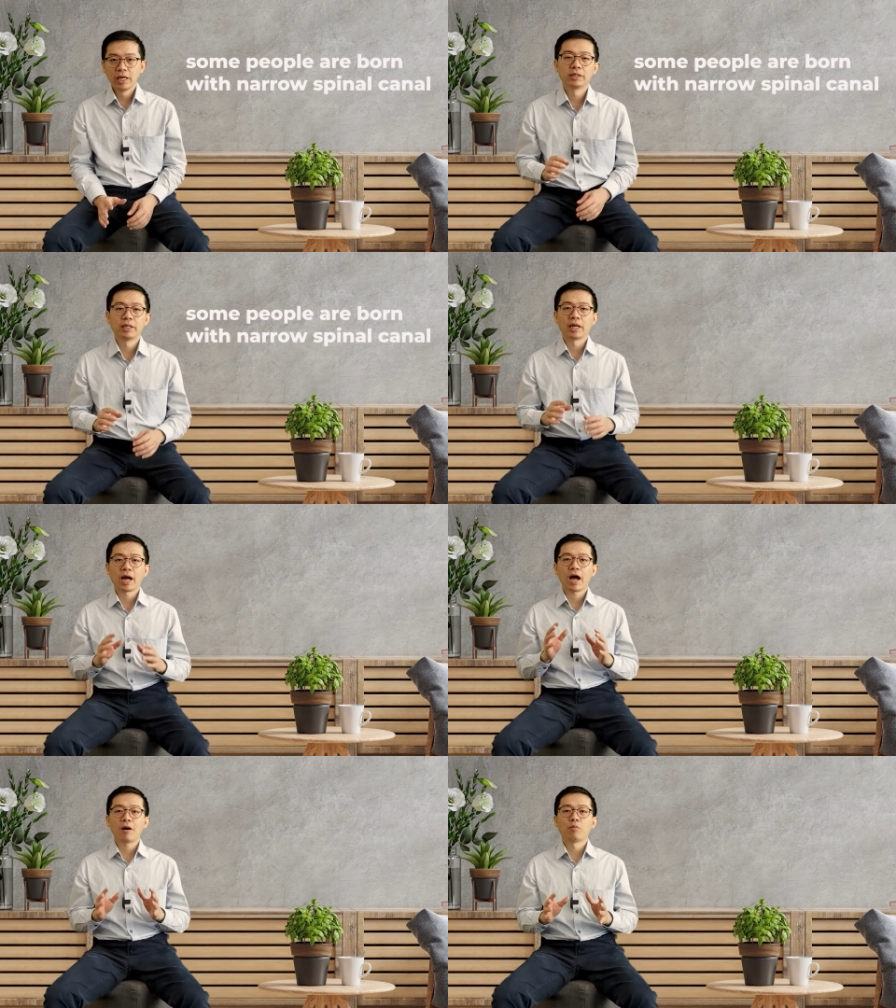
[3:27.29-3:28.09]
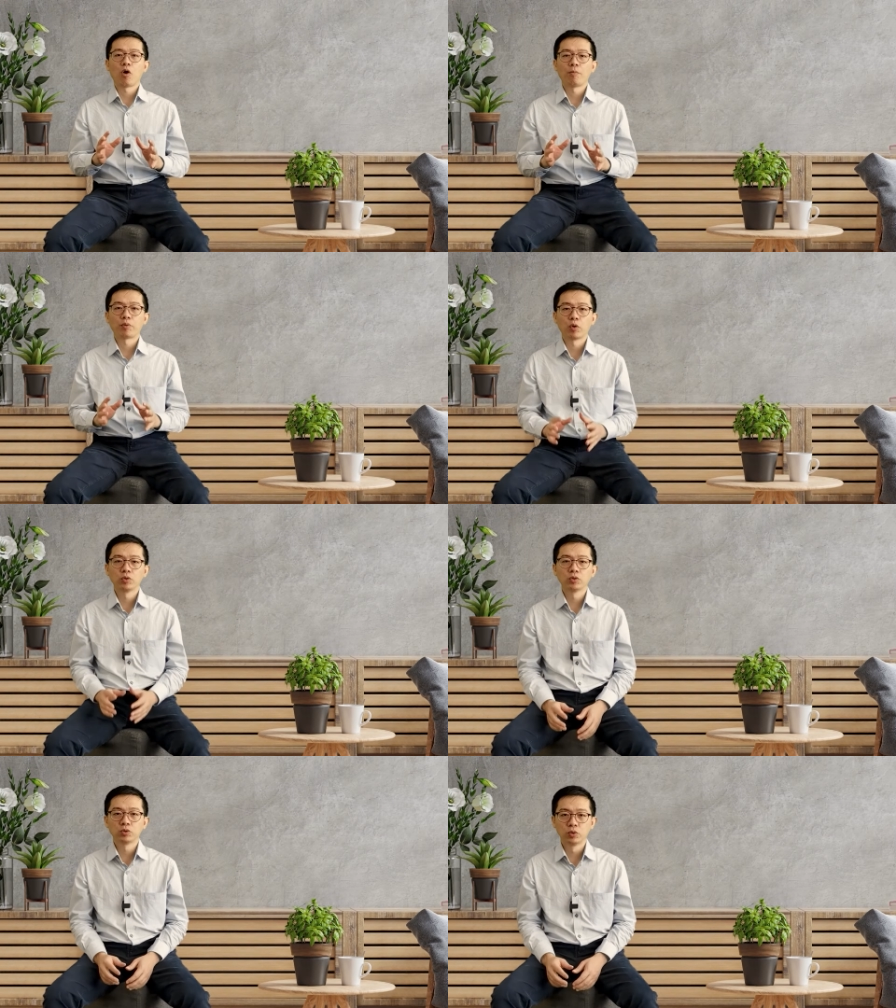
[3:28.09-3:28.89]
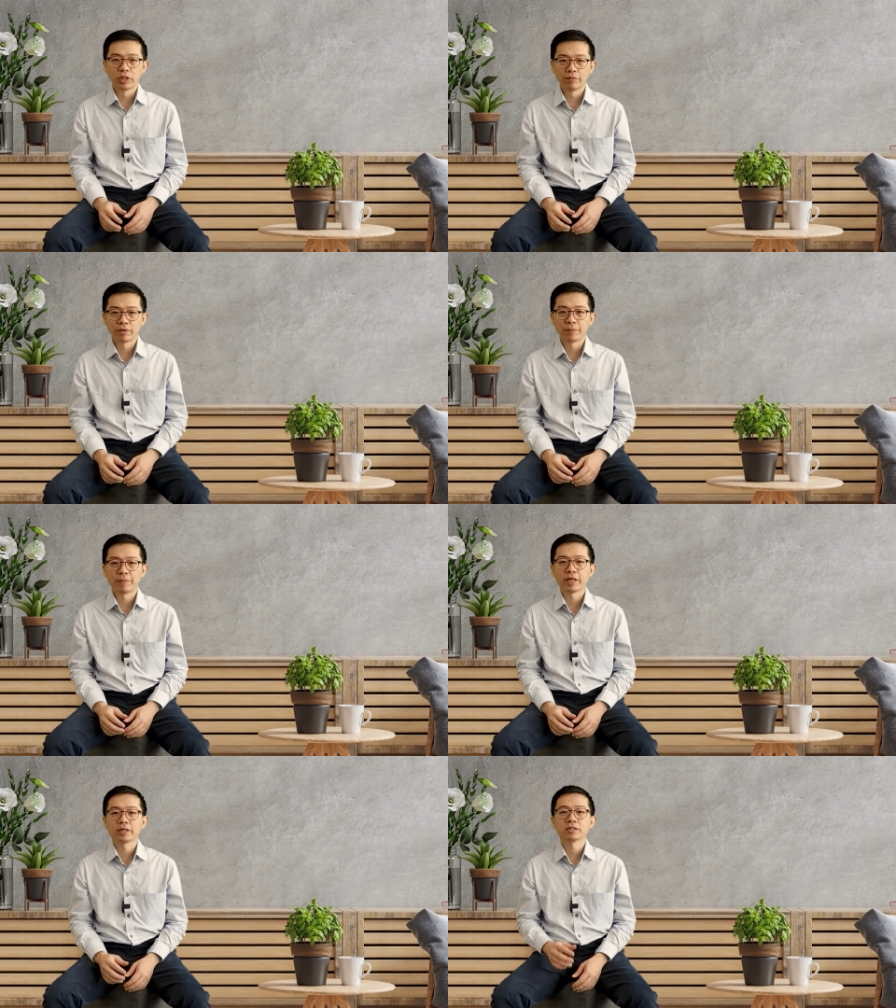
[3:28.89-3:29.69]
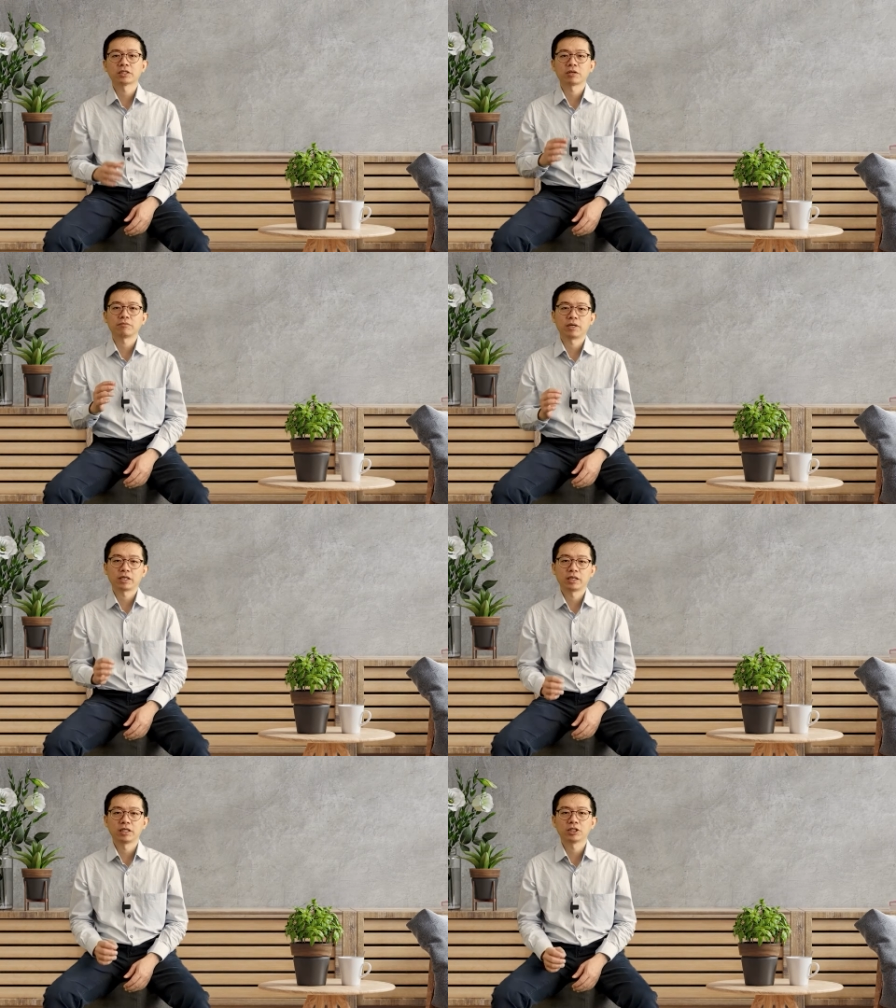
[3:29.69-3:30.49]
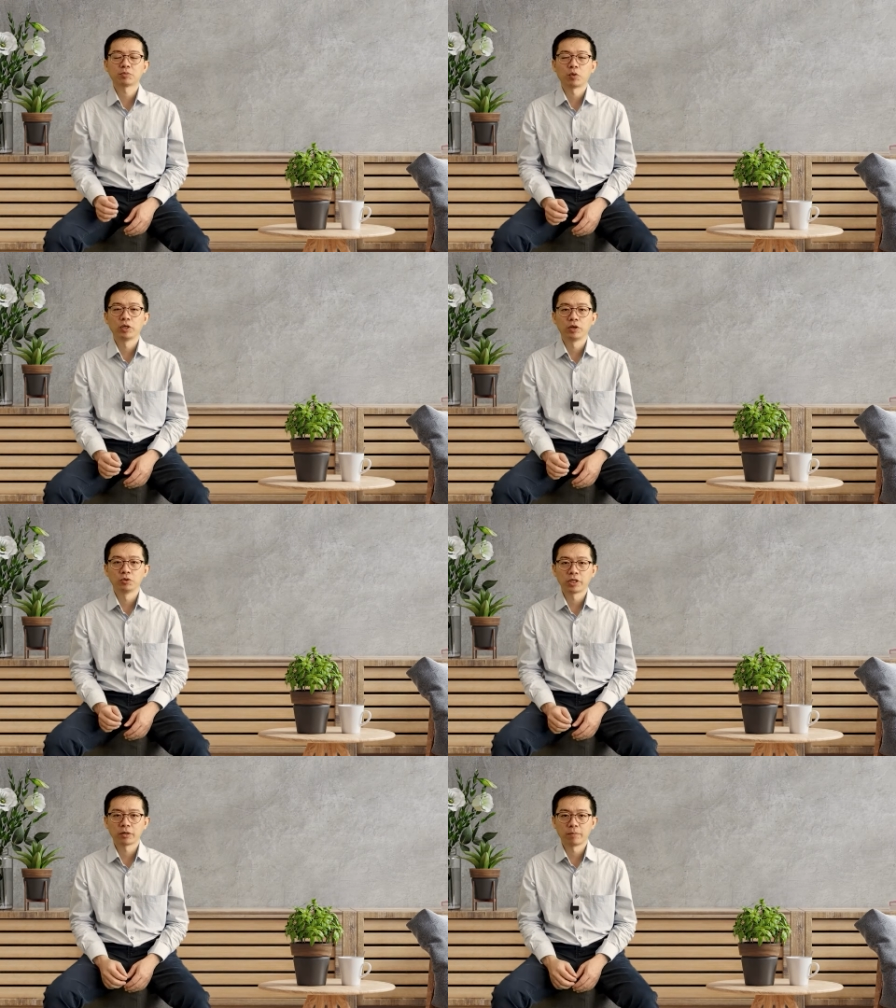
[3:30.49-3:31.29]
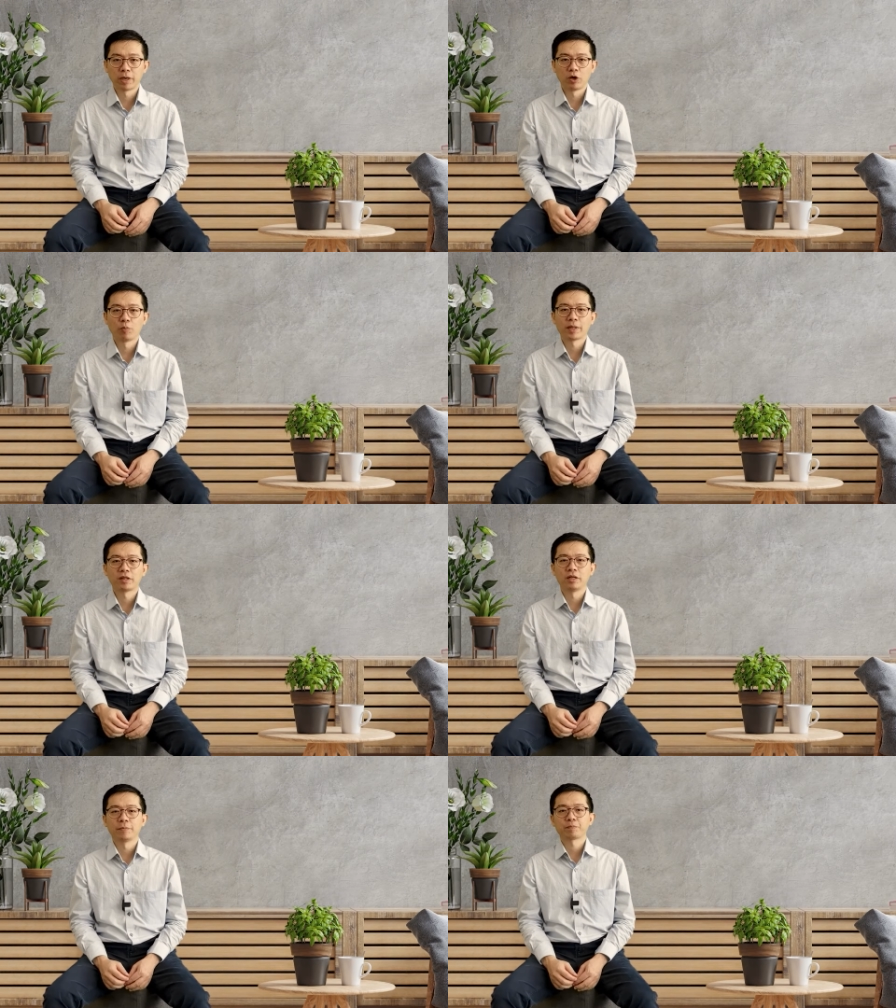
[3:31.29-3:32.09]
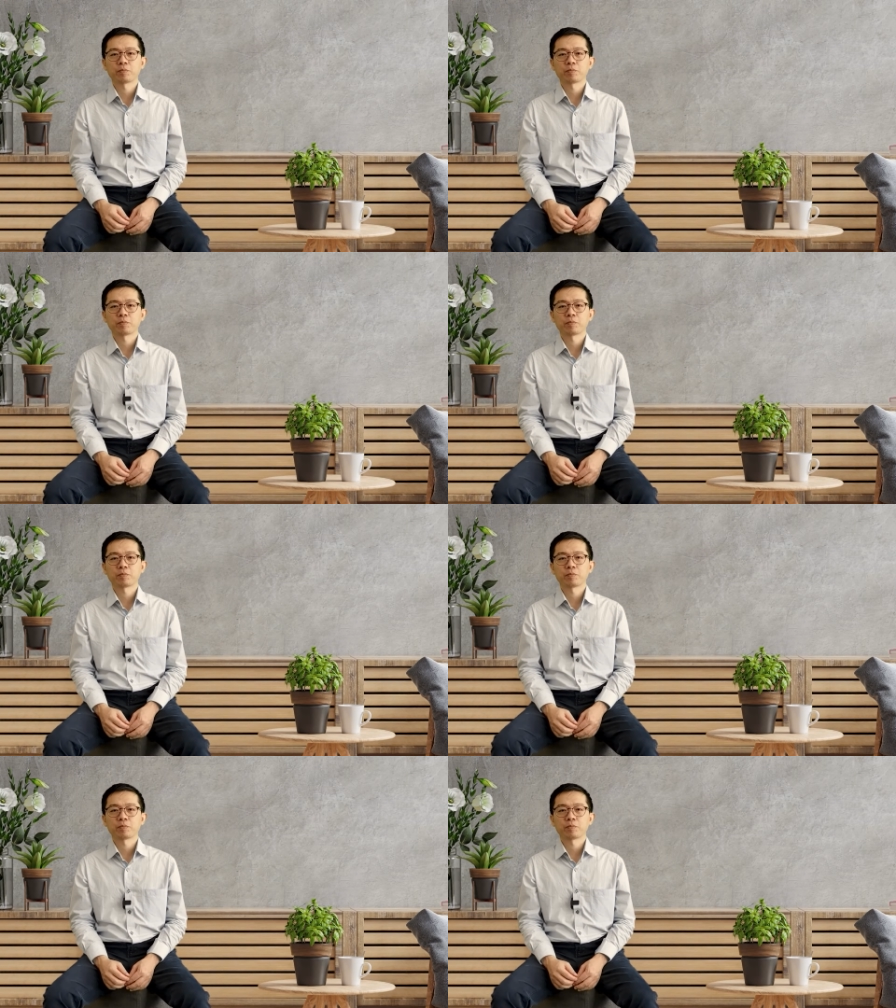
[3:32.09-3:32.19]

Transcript: They are more prone to developing cervical spondylotic myelopathy.